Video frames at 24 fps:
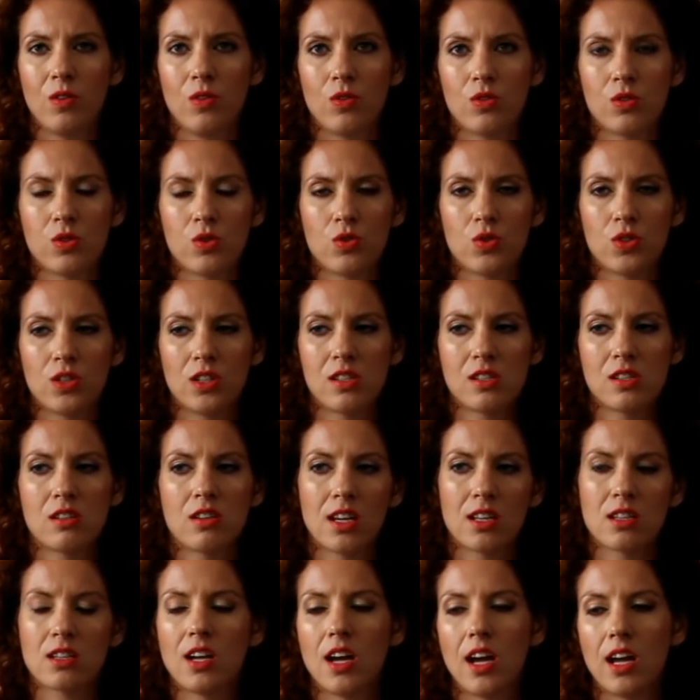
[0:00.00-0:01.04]
so she doesn't
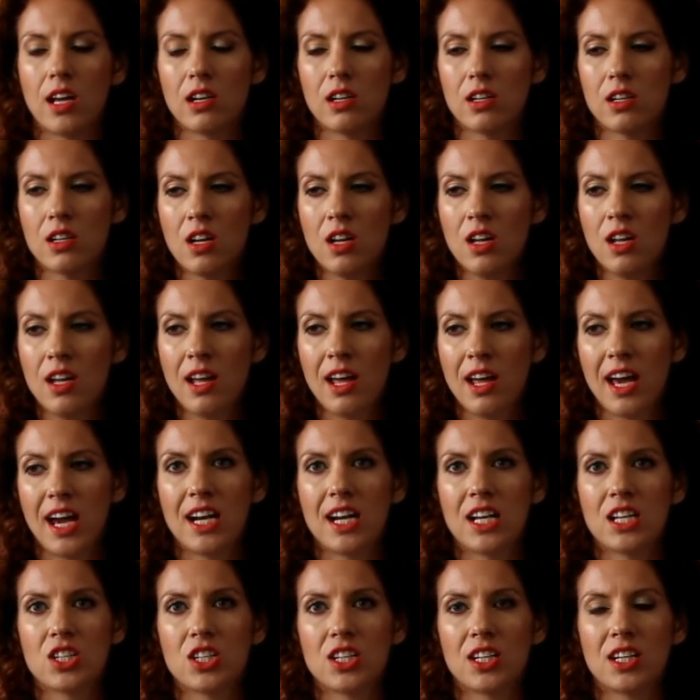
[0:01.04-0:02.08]
get tired. And
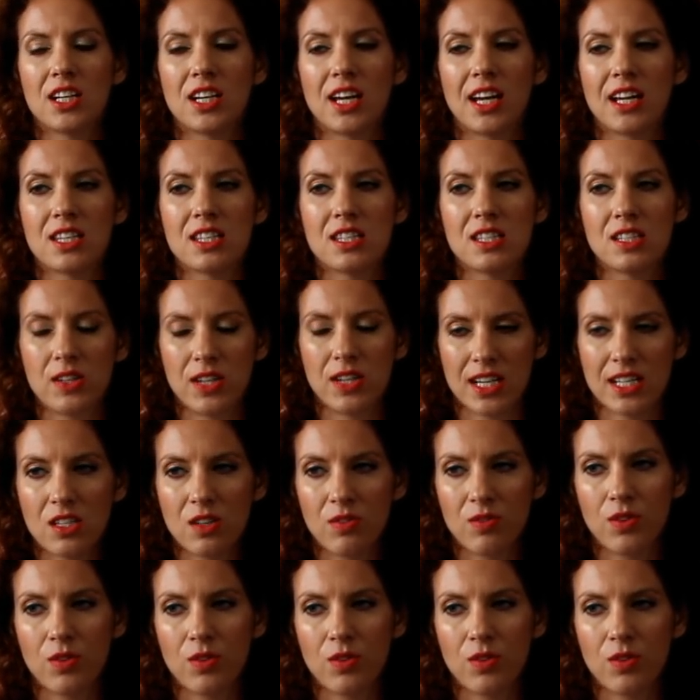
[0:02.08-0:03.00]
then she gets the rest of the